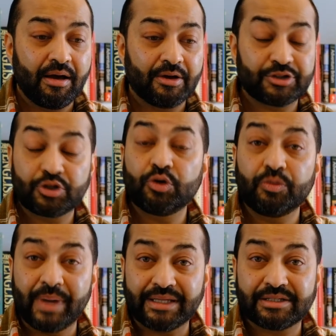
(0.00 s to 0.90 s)

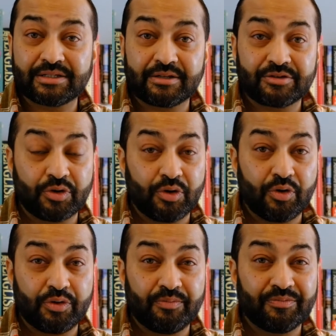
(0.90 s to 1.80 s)
schoolmates.
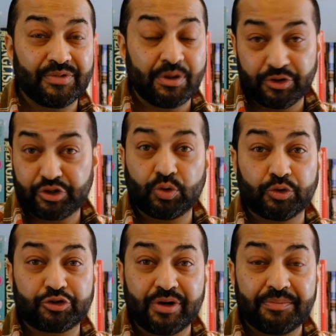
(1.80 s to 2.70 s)
So there were
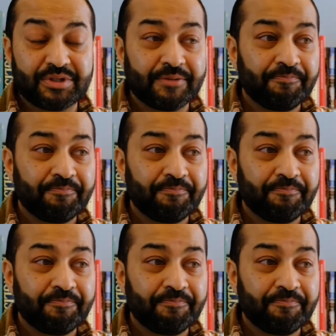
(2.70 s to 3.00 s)
school trips.